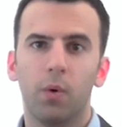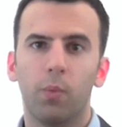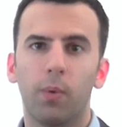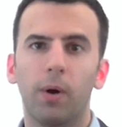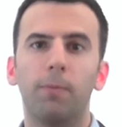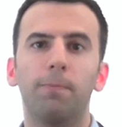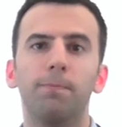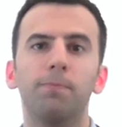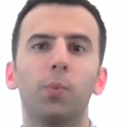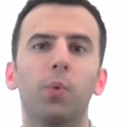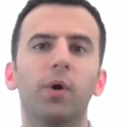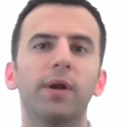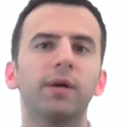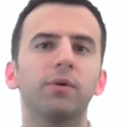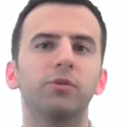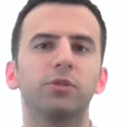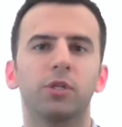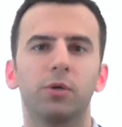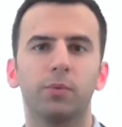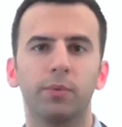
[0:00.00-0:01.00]
Well, what
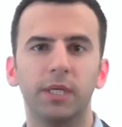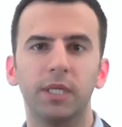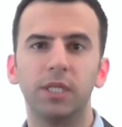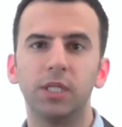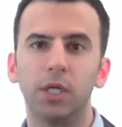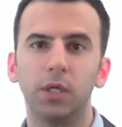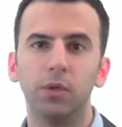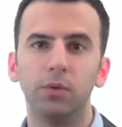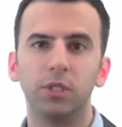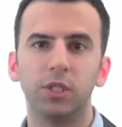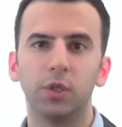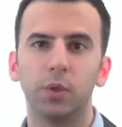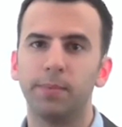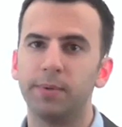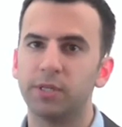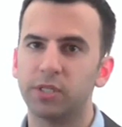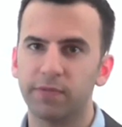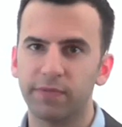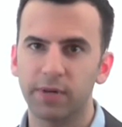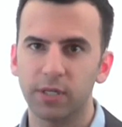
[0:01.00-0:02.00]
else can we do to
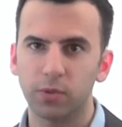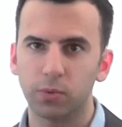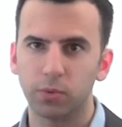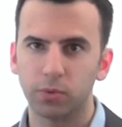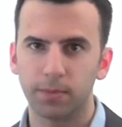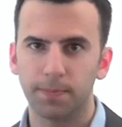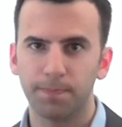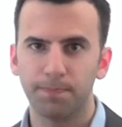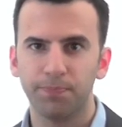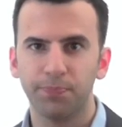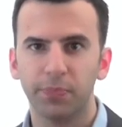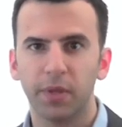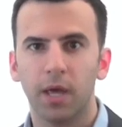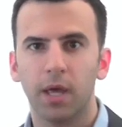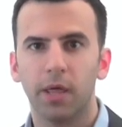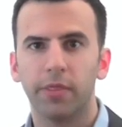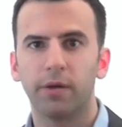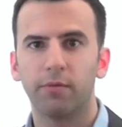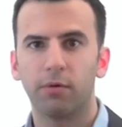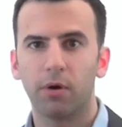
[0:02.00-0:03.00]
image the vessels?
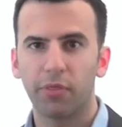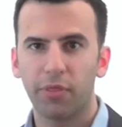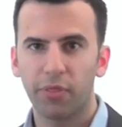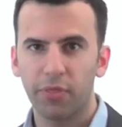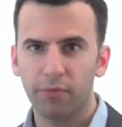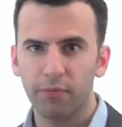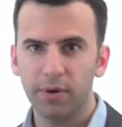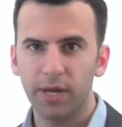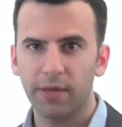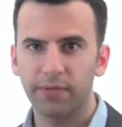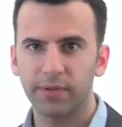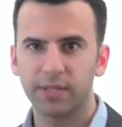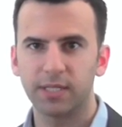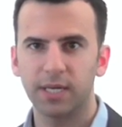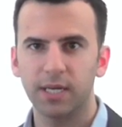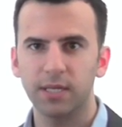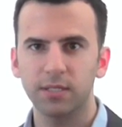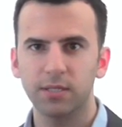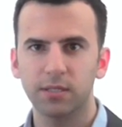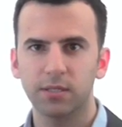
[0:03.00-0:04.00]
There are three other
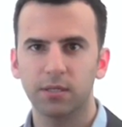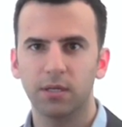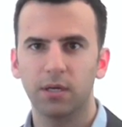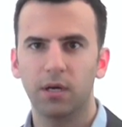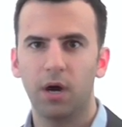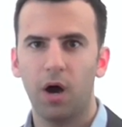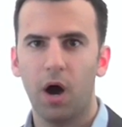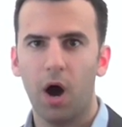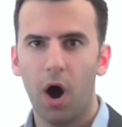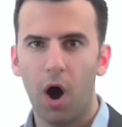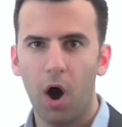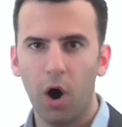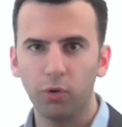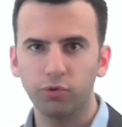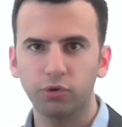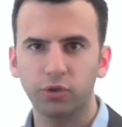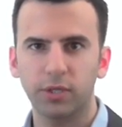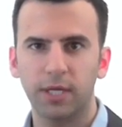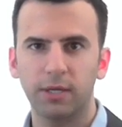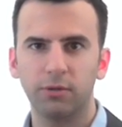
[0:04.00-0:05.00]
tests:
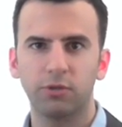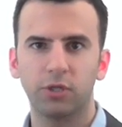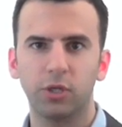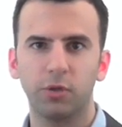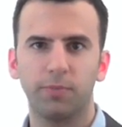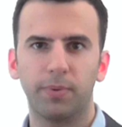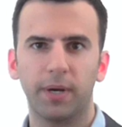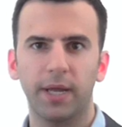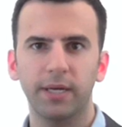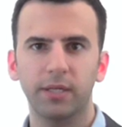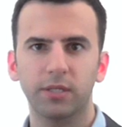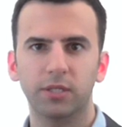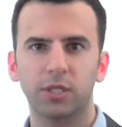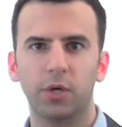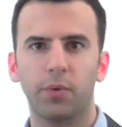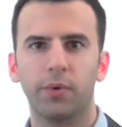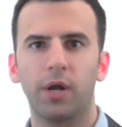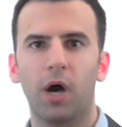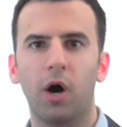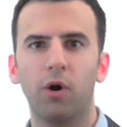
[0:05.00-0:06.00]
ultrasound duplex,
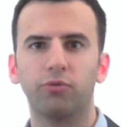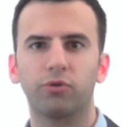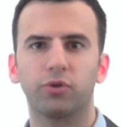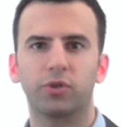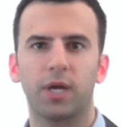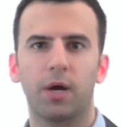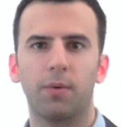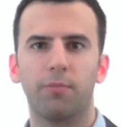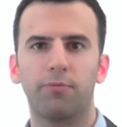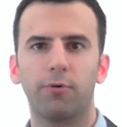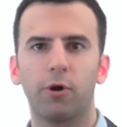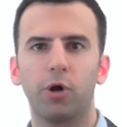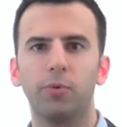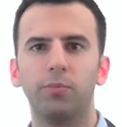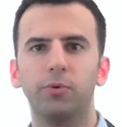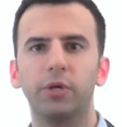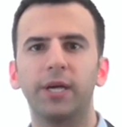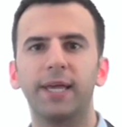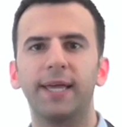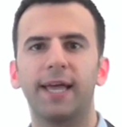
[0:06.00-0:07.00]
so an ultrasound
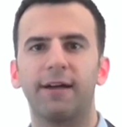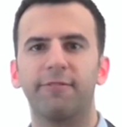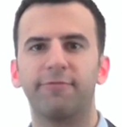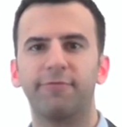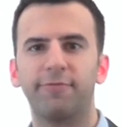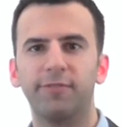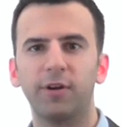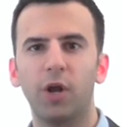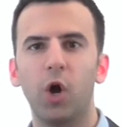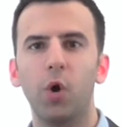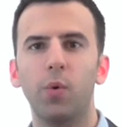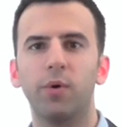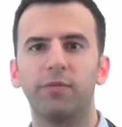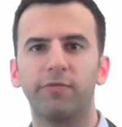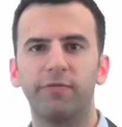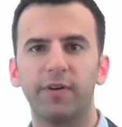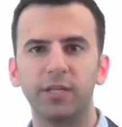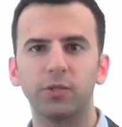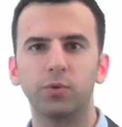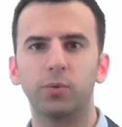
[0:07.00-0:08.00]
probe looking at flow
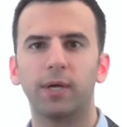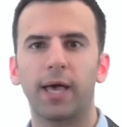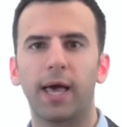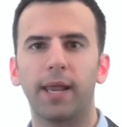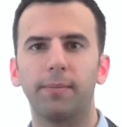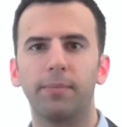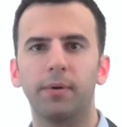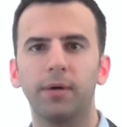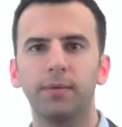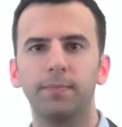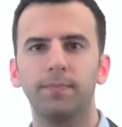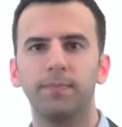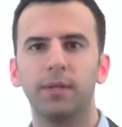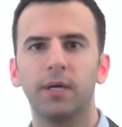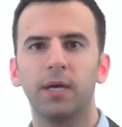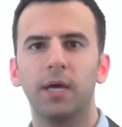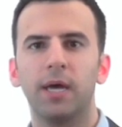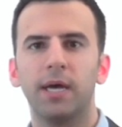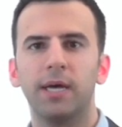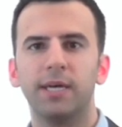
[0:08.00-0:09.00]
and vessel caliber,
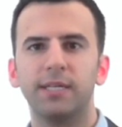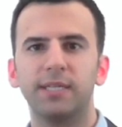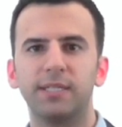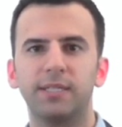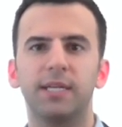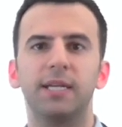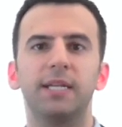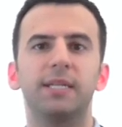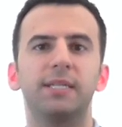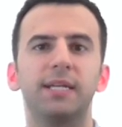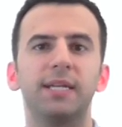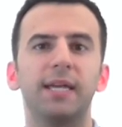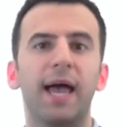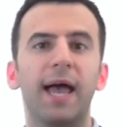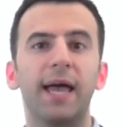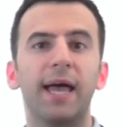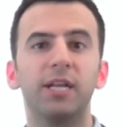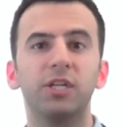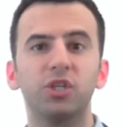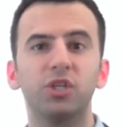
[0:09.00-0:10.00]
CT
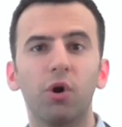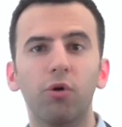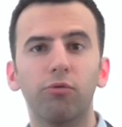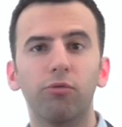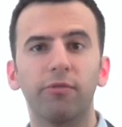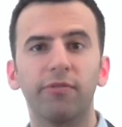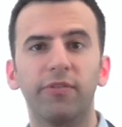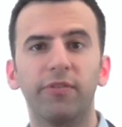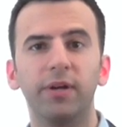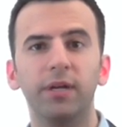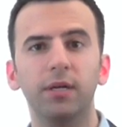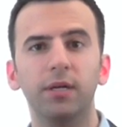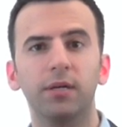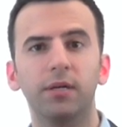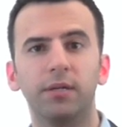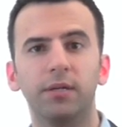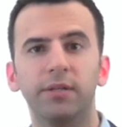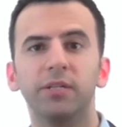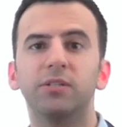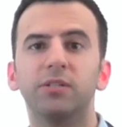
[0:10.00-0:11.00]
angiography,
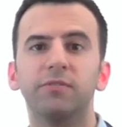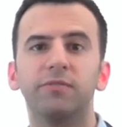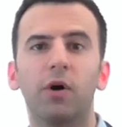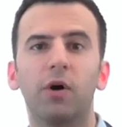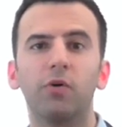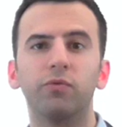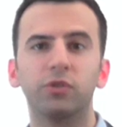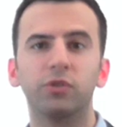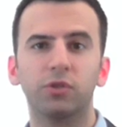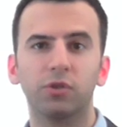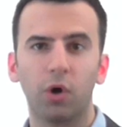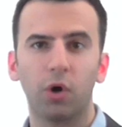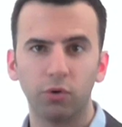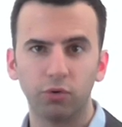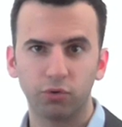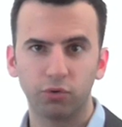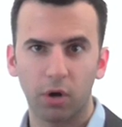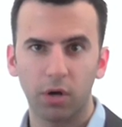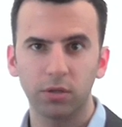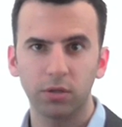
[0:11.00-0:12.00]
and this involves
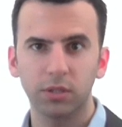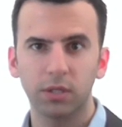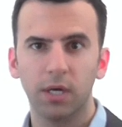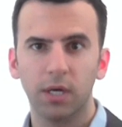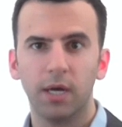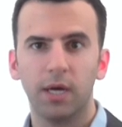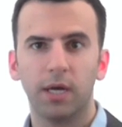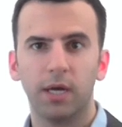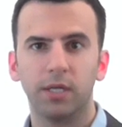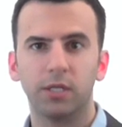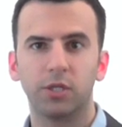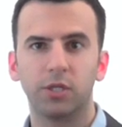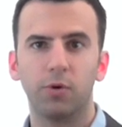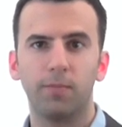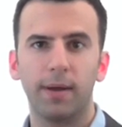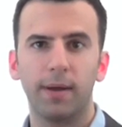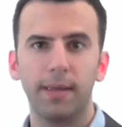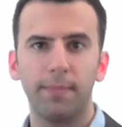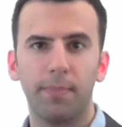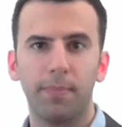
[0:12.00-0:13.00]
contrast, and
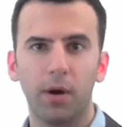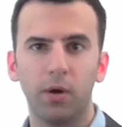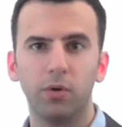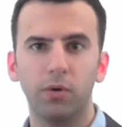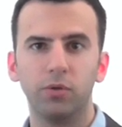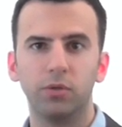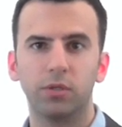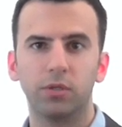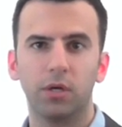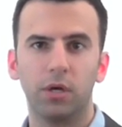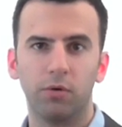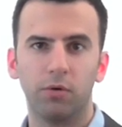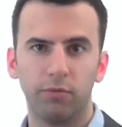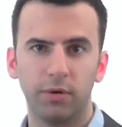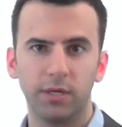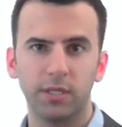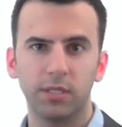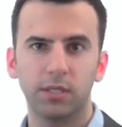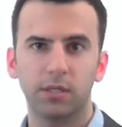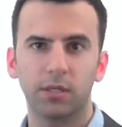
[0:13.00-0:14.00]
so may pose a
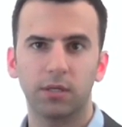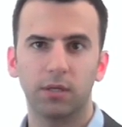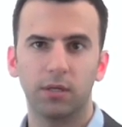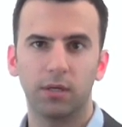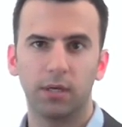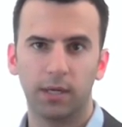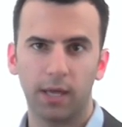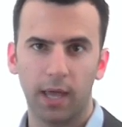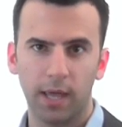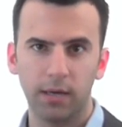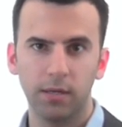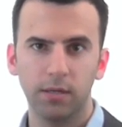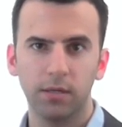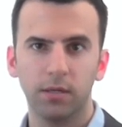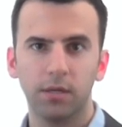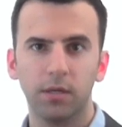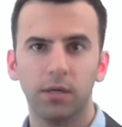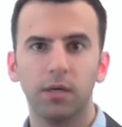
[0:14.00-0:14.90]
risk again,